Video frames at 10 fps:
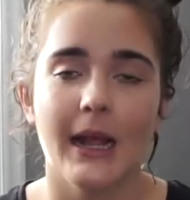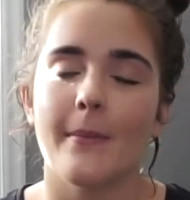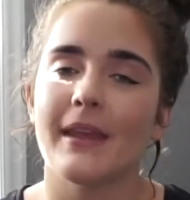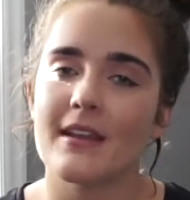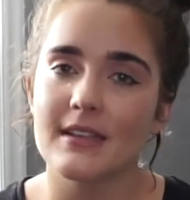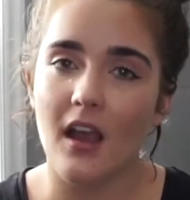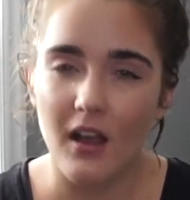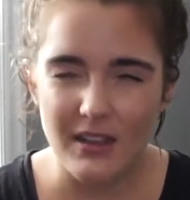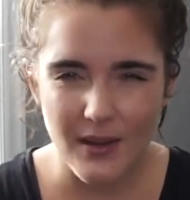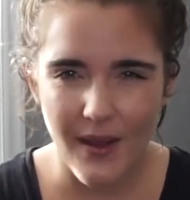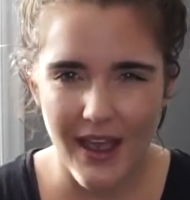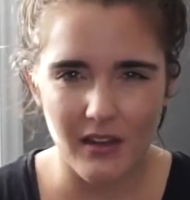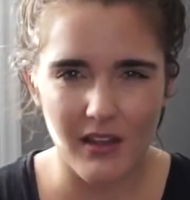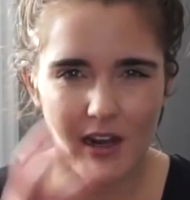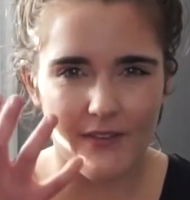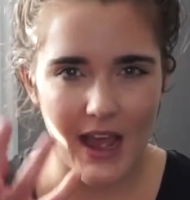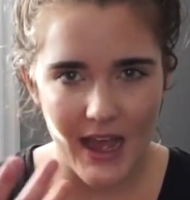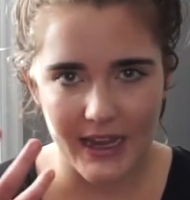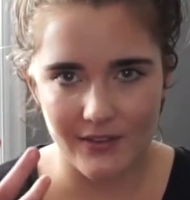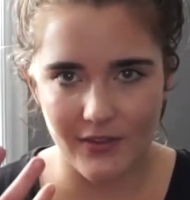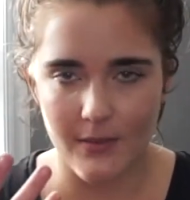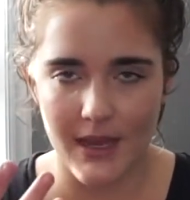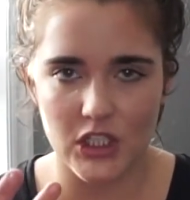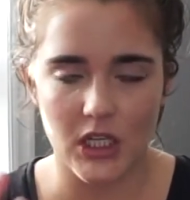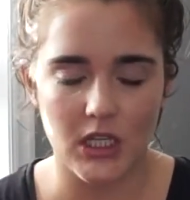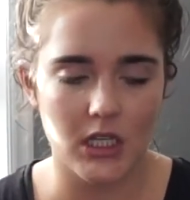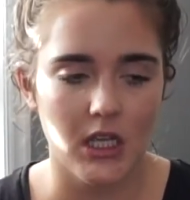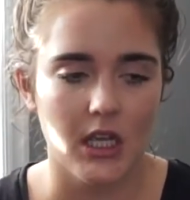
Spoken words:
because I also had a lot of eye inflammation.